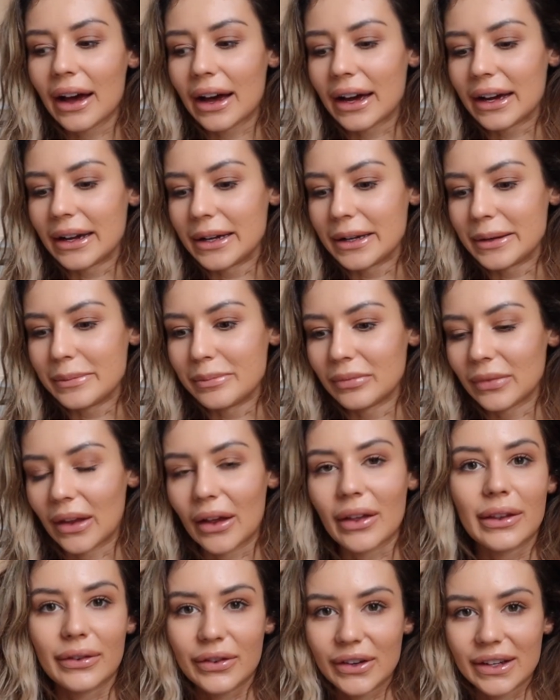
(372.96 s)

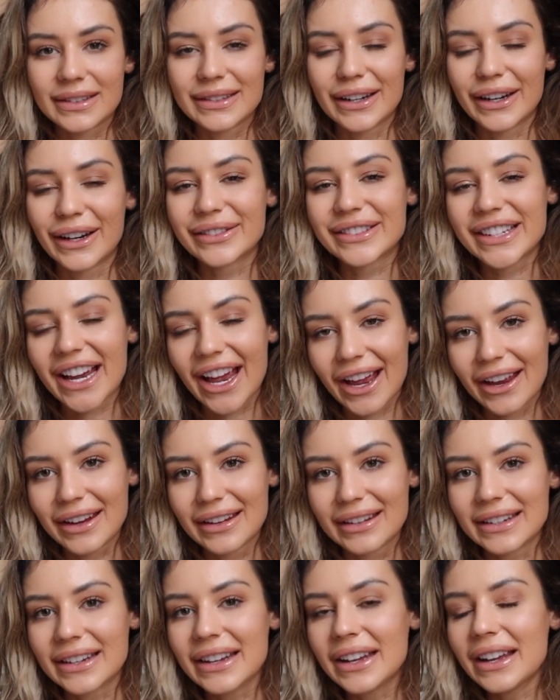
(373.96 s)
like the first night I've
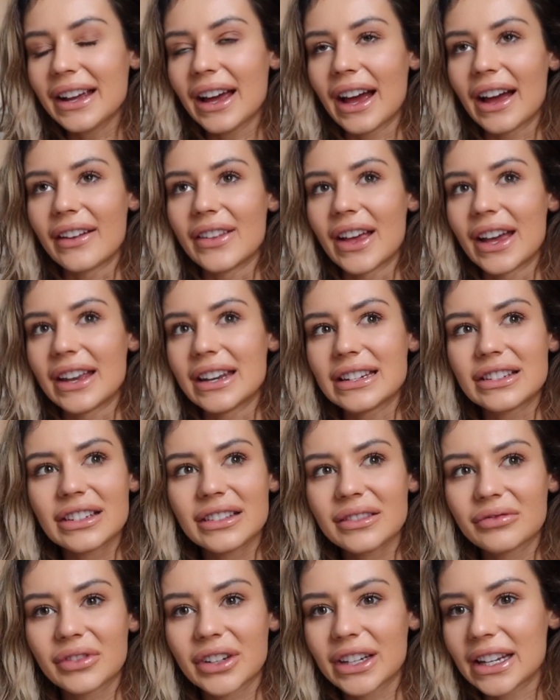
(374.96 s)
tanned, and then it
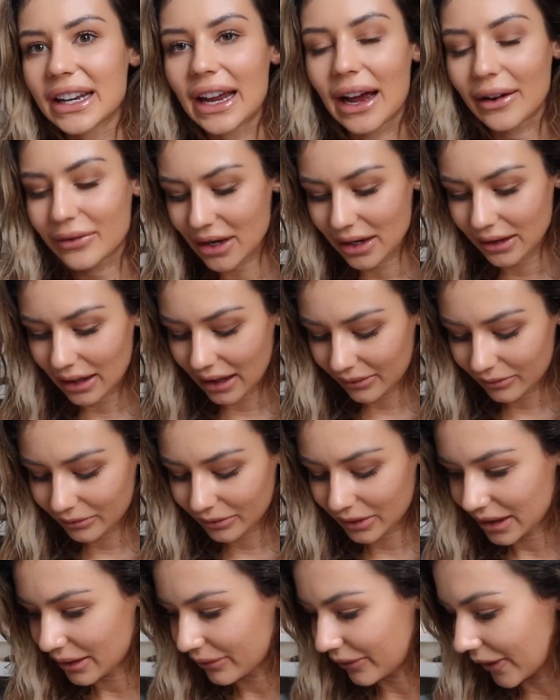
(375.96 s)
doesn't really, I haven't
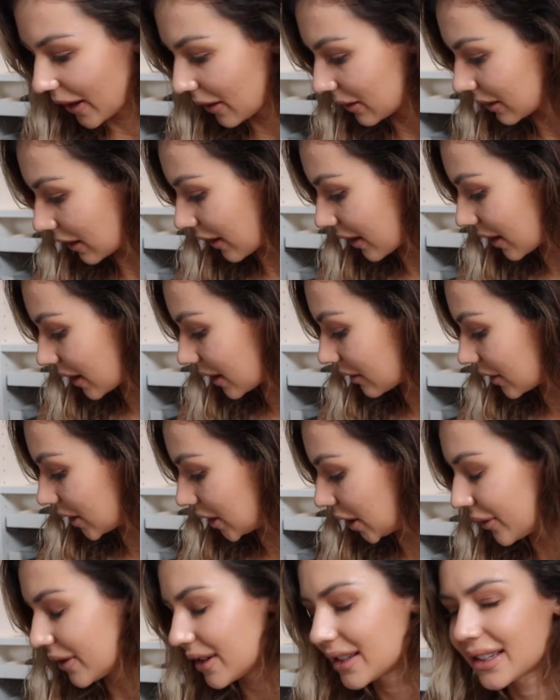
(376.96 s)
really found like
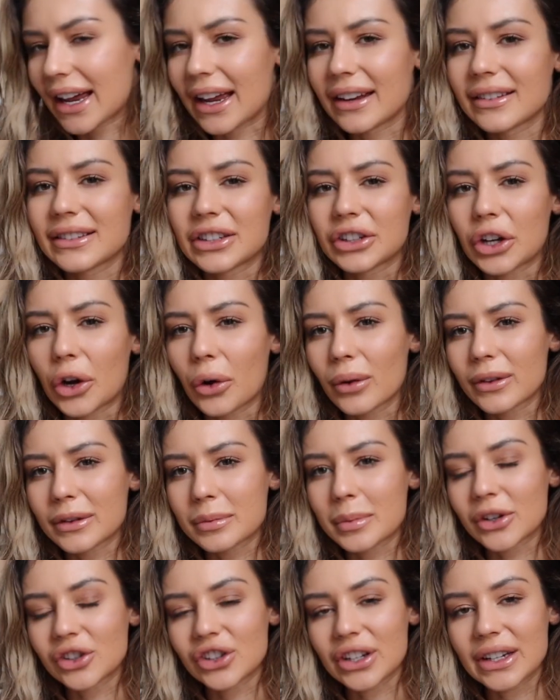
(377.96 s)
Loving Tan to go onto
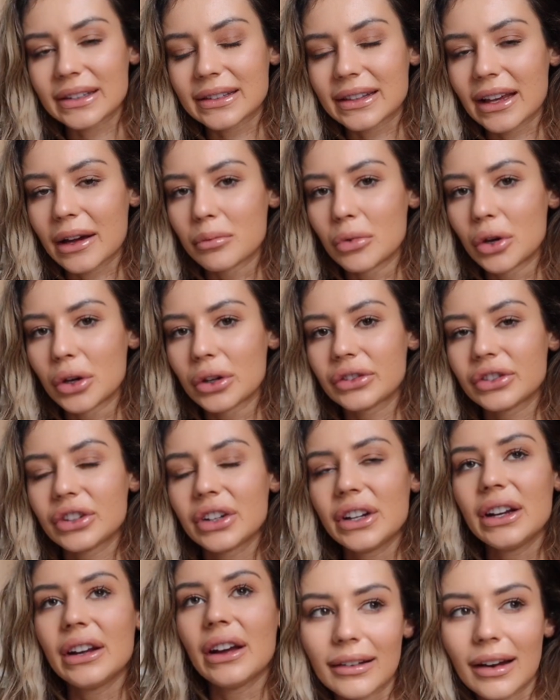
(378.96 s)
my sheets that much.
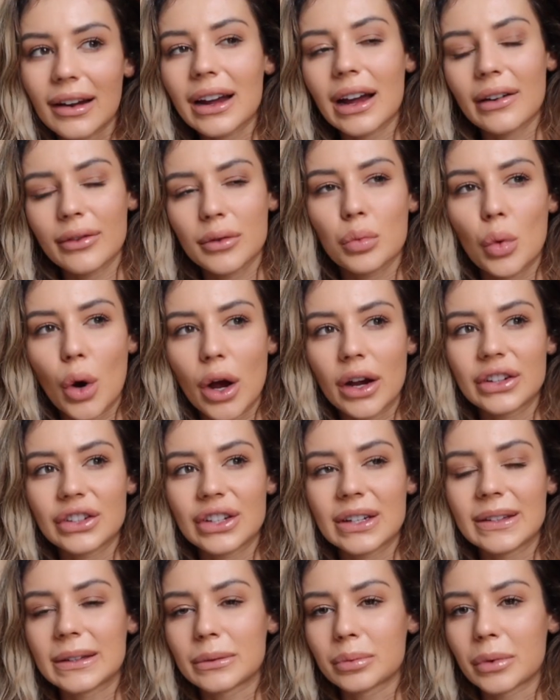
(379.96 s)
I like having white
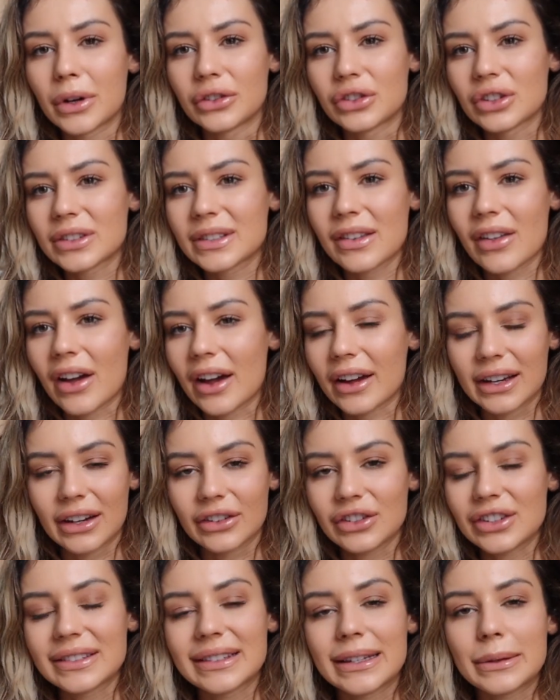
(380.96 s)
sheets as well, just so that I can
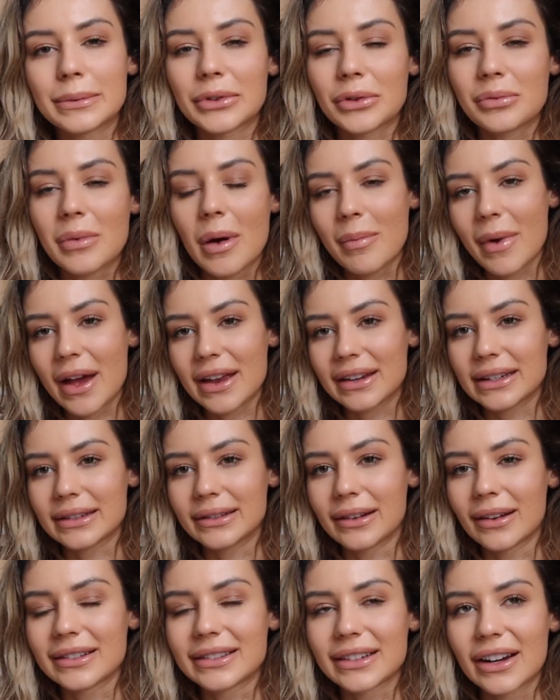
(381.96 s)
actually see what's on my bedding.
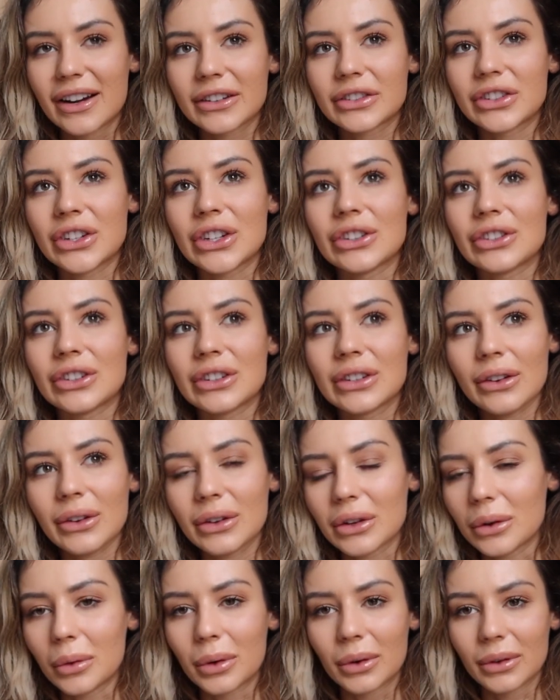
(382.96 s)
Like dark sheets, you don't
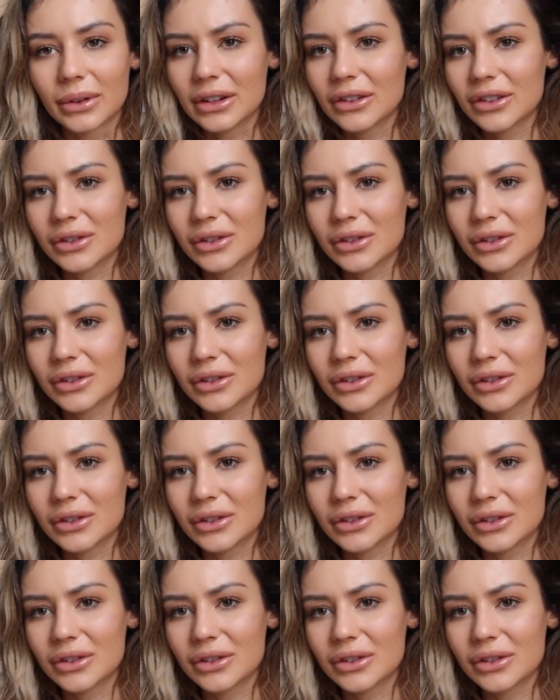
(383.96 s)
know what